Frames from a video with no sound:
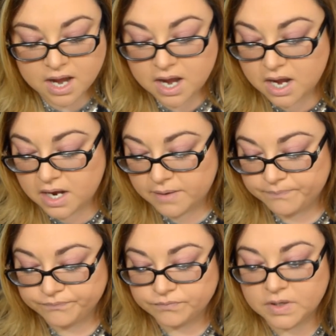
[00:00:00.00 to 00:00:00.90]

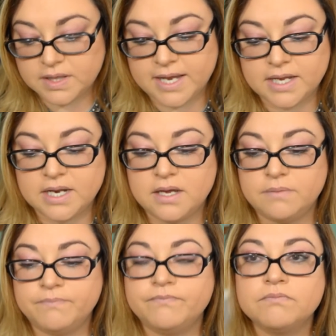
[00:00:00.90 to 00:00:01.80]
um, like in
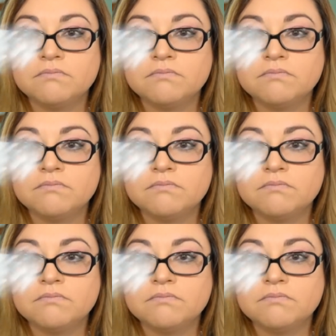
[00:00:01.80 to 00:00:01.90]
a